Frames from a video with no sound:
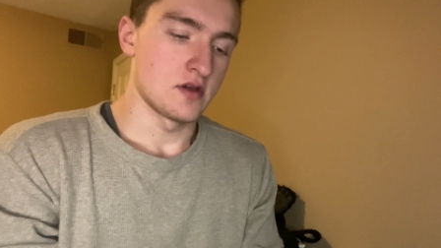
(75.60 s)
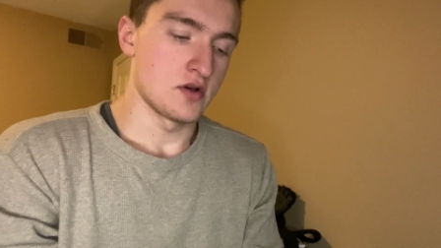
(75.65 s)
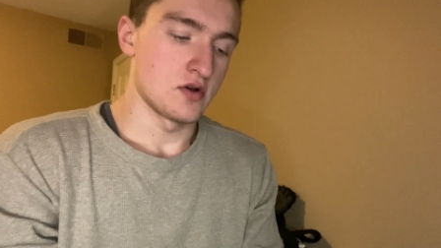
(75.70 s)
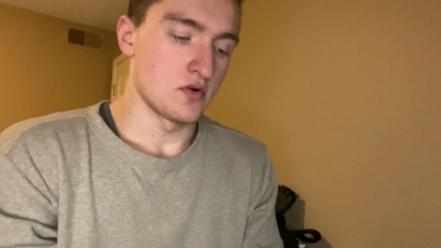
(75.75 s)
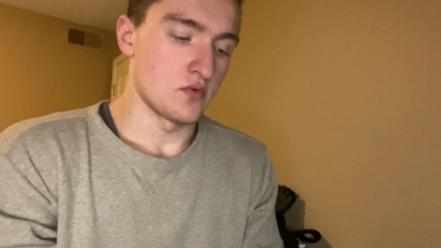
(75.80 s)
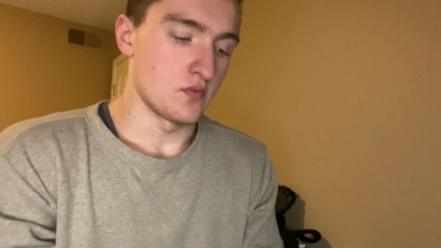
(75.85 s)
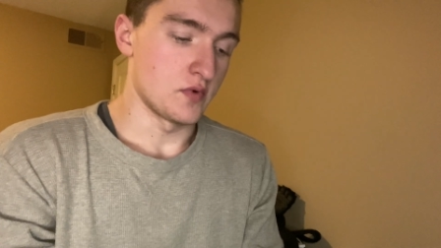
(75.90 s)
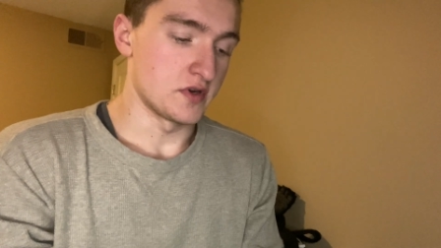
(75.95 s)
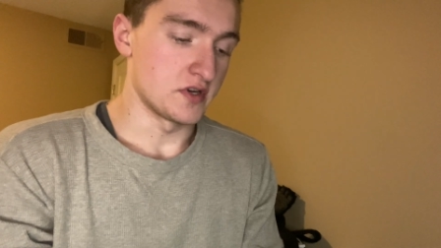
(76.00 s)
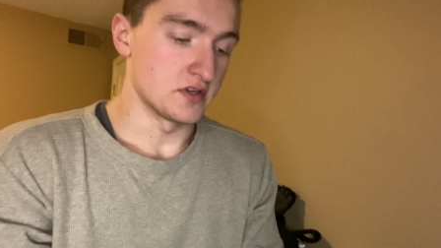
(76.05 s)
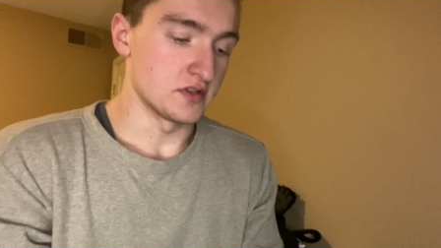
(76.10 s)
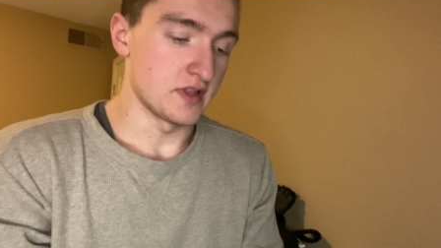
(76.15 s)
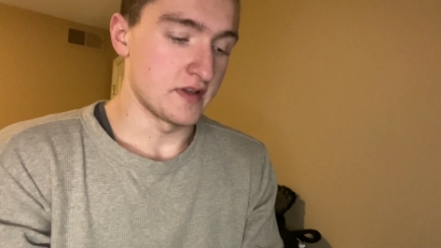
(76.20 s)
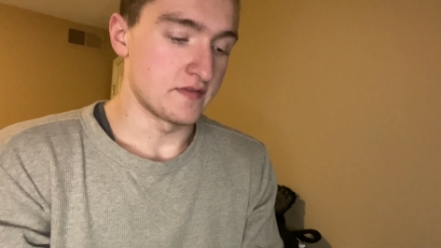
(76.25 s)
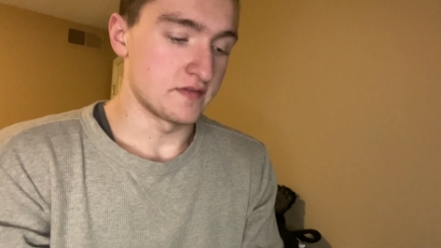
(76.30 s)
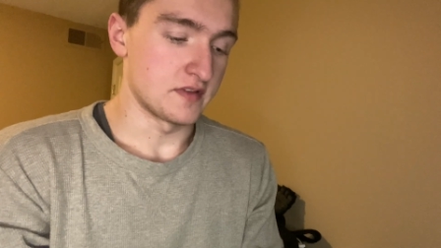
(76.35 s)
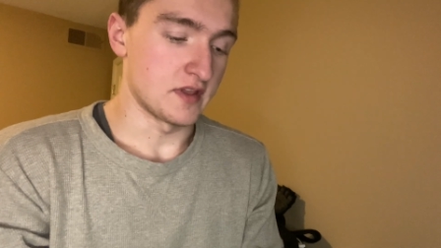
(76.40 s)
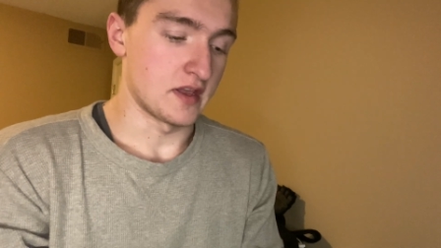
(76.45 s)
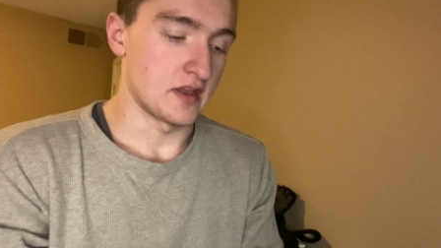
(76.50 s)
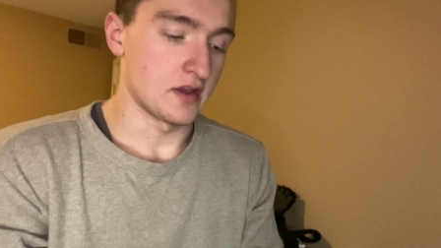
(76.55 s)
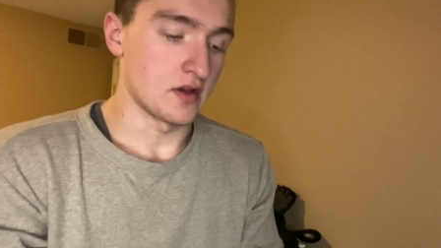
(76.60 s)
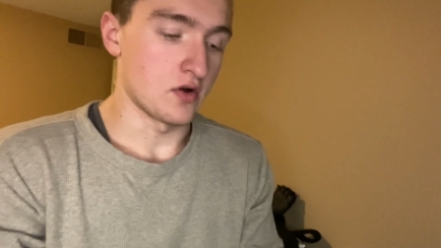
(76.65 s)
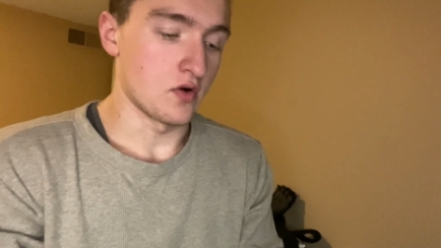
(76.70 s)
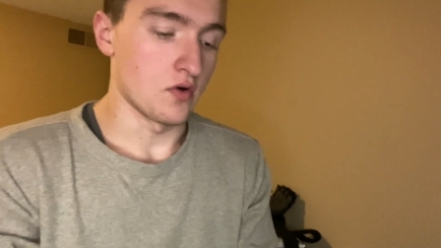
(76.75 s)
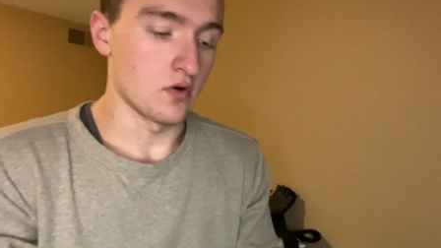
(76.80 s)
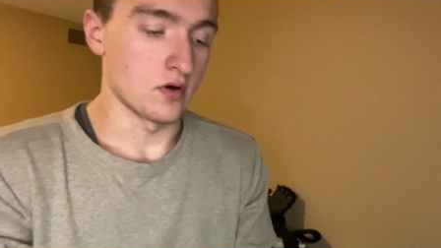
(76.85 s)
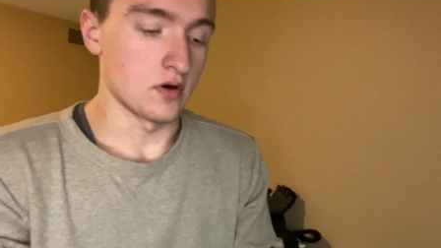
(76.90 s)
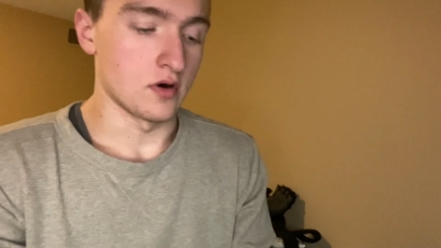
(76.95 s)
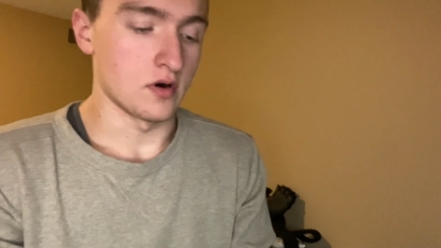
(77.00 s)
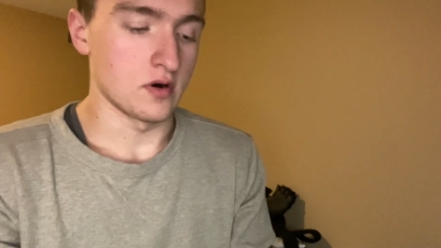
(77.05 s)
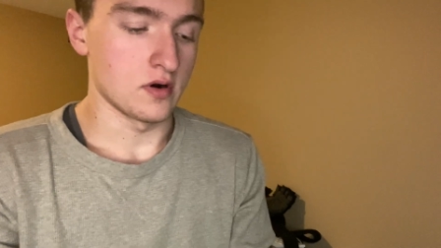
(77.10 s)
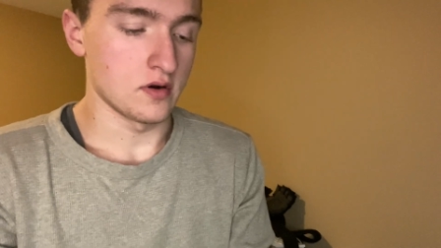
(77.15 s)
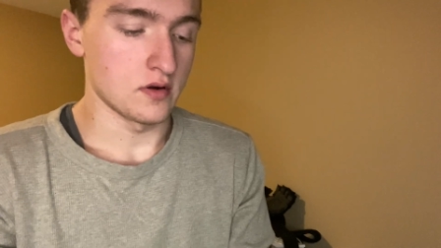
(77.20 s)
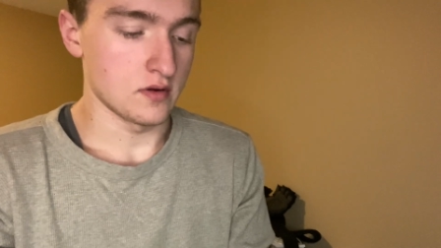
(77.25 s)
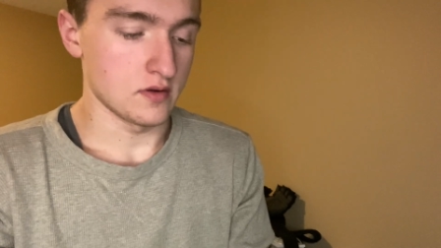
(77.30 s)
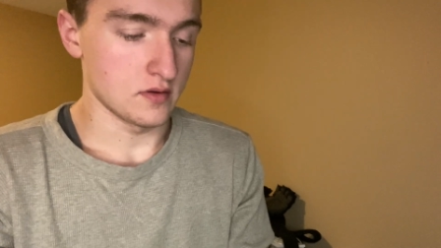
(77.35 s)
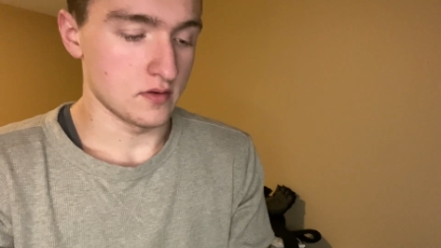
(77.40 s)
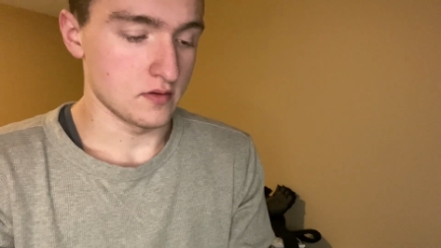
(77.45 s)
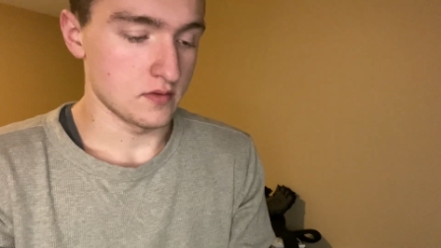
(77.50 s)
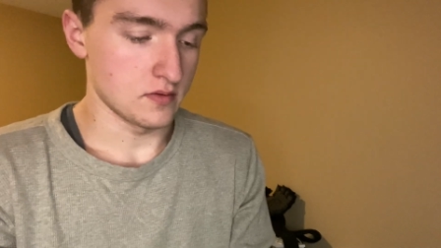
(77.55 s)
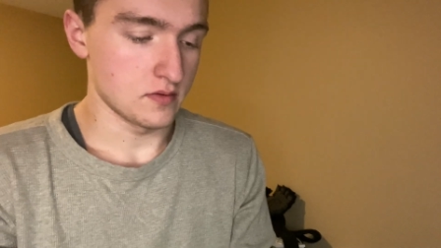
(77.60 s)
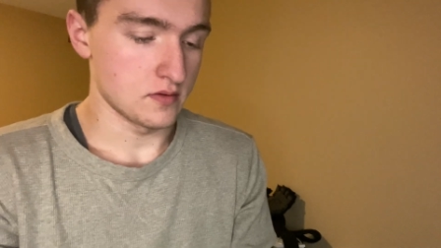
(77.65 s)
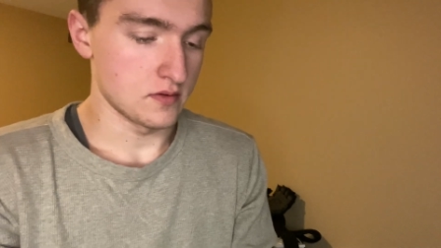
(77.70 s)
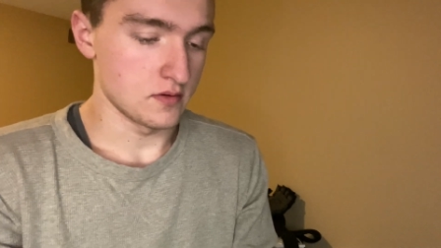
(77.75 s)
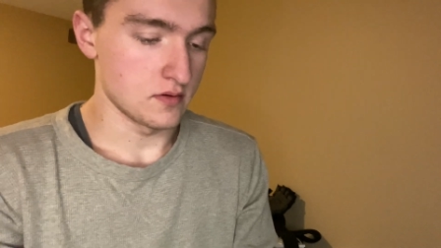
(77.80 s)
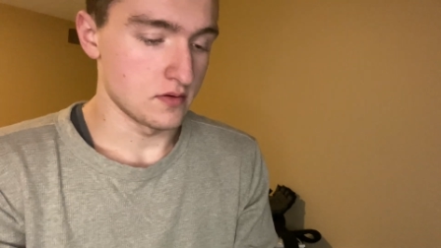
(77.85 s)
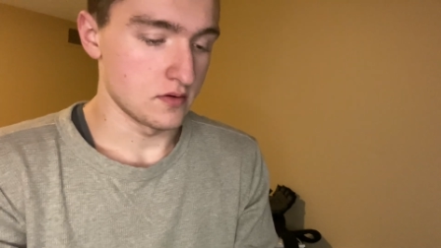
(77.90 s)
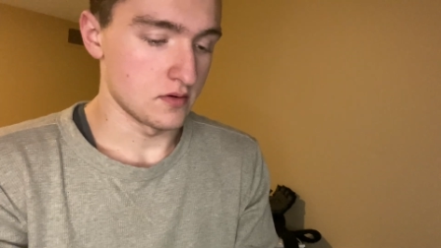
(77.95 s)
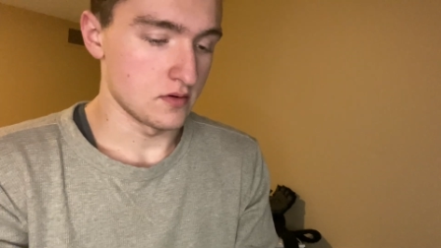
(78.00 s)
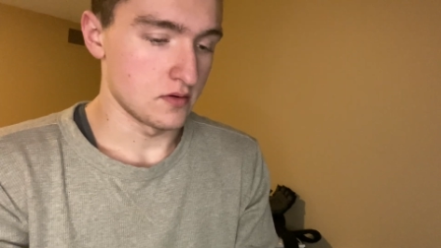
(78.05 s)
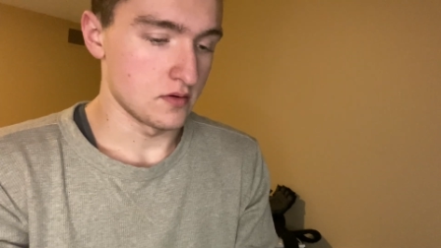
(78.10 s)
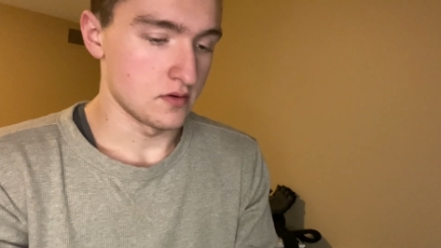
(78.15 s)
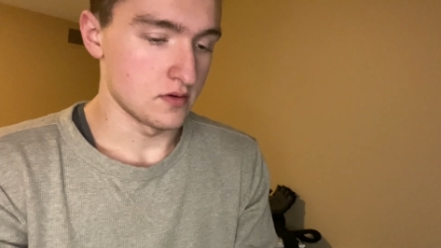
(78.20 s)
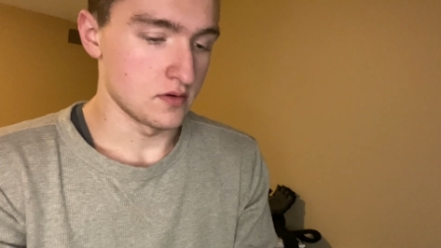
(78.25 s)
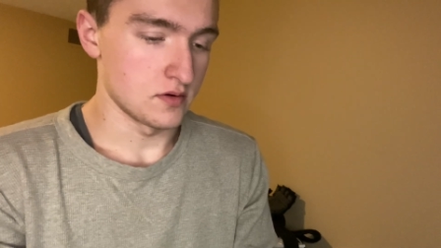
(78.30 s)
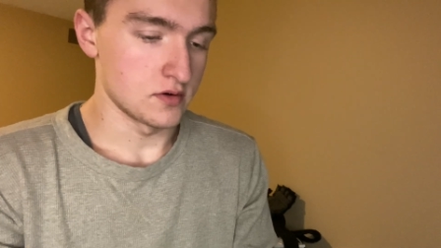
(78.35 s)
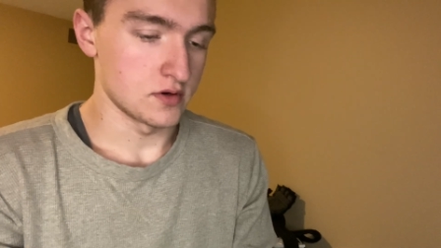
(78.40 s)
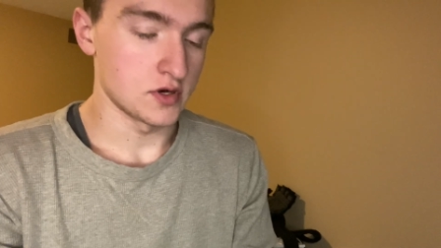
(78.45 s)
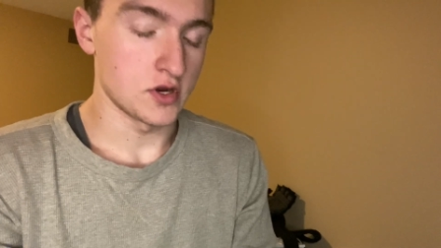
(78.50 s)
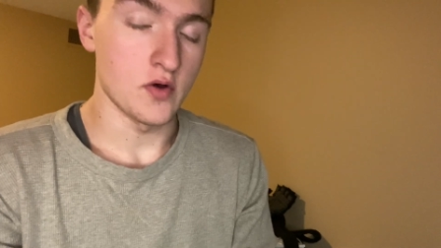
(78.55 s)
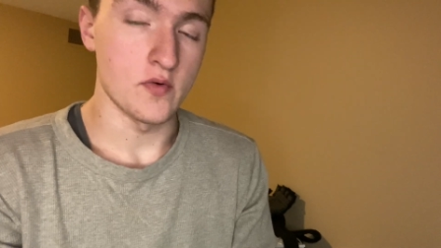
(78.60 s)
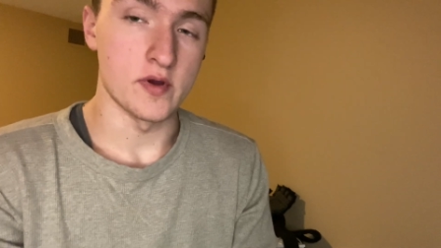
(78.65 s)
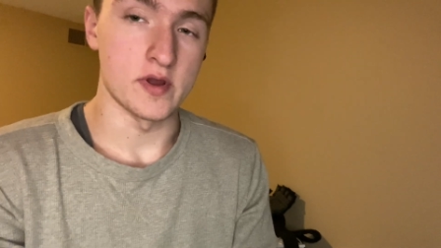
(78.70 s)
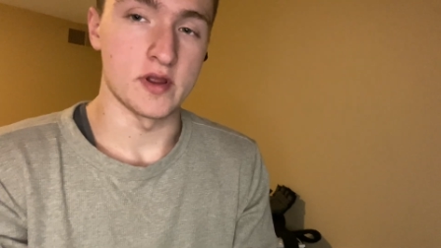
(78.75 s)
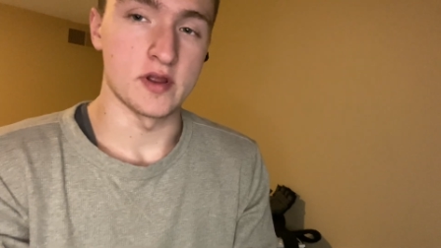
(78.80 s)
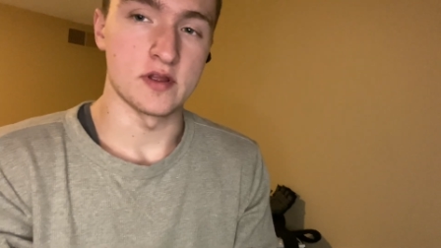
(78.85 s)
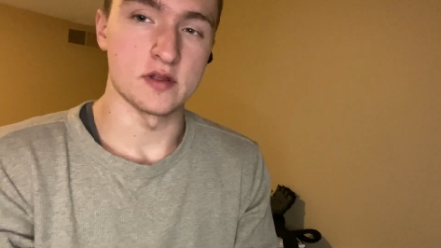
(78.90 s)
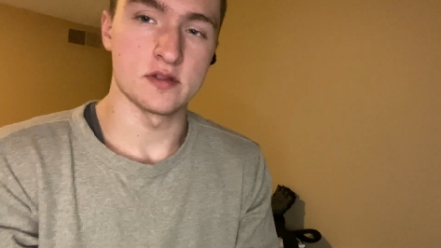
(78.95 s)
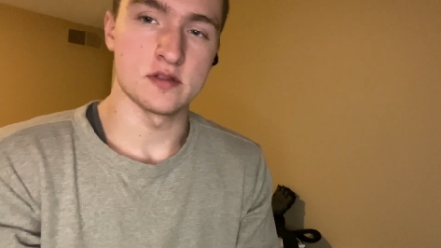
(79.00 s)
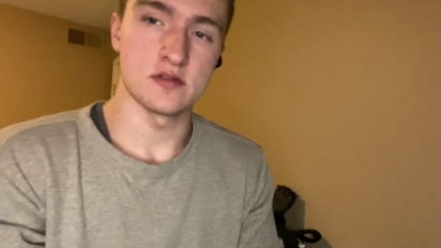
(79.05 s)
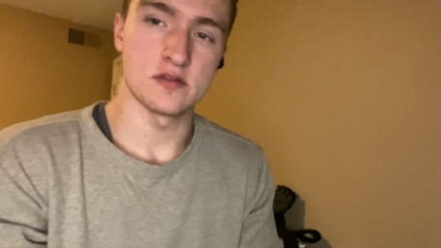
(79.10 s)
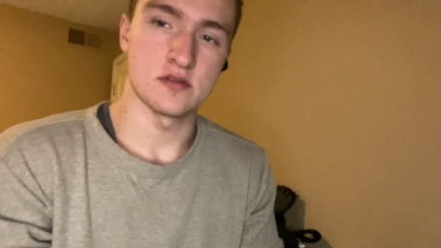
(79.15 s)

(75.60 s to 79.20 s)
when you're lifting or going